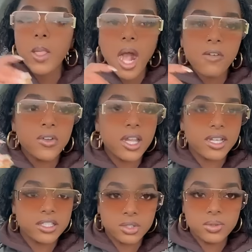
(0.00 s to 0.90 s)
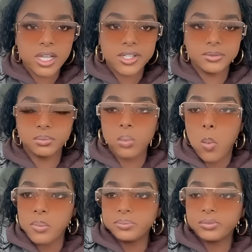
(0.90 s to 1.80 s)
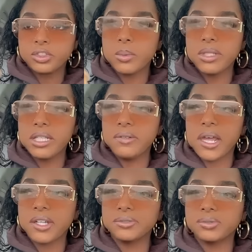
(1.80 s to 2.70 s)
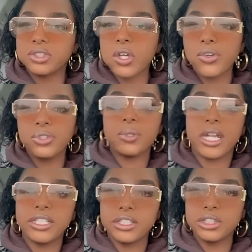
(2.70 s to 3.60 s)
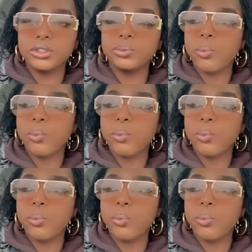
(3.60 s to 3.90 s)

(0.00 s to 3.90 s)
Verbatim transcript: I feel like it's too late to be leaving now to go do what I need to do.